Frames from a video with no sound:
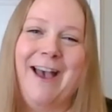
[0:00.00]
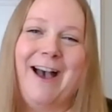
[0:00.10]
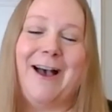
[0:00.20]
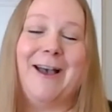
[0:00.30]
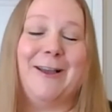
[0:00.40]

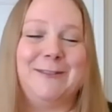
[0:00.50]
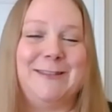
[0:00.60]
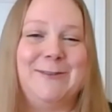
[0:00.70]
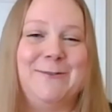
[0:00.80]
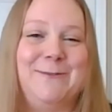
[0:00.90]
It goes
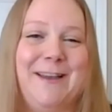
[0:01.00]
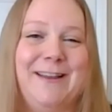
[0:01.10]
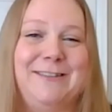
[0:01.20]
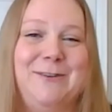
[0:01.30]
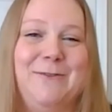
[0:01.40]
into
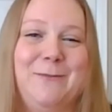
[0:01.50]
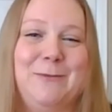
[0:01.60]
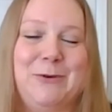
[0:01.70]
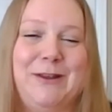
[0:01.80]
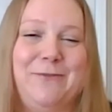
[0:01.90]
effect November
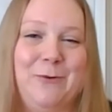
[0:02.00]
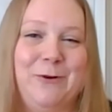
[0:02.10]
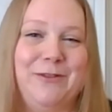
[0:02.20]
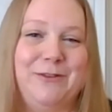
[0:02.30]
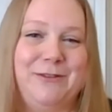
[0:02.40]

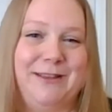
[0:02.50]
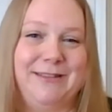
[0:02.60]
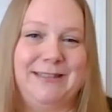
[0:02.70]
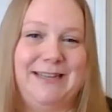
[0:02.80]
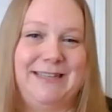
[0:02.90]
24th,
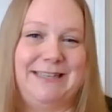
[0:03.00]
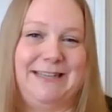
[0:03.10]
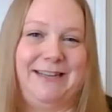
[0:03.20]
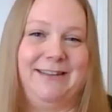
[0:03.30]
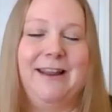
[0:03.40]

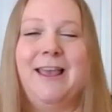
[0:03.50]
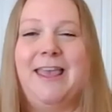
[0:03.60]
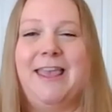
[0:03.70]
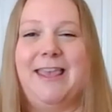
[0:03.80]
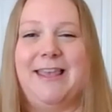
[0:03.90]
2019.
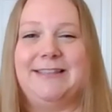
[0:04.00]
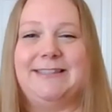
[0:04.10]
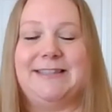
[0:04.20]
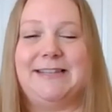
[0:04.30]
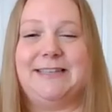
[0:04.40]
It's
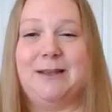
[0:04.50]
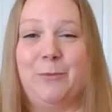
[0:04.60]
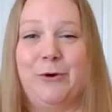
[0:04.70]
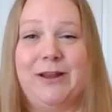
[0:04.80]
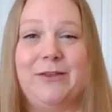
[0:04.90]
the
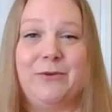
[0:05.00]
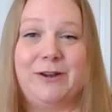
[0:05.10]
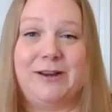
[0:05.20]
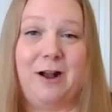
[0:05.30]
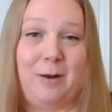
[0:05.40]
temporary
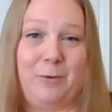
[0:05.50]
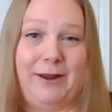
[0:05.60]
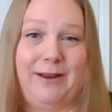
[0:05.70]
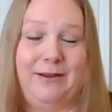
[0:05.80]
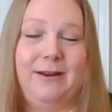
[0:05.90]
authority to
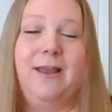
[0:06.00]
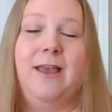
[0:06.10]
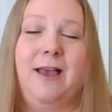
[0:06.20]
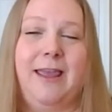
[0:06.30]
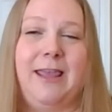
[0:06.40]
operate.
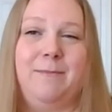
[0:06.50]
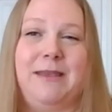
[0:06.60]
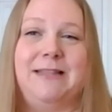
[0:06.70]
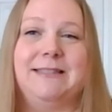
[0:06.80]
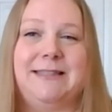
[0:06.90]
It
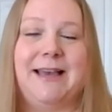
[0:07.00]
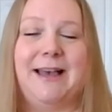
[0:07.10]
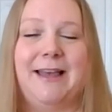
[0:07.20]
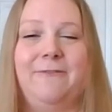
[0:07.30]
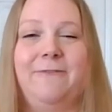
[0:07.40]
means
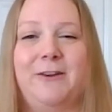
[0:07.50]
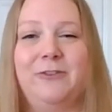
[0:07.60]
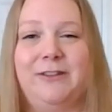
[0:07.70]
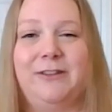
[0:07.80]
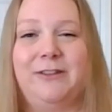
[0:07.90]
that
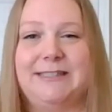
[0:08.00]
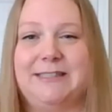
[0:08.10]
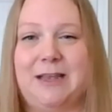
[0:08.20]
federal licensed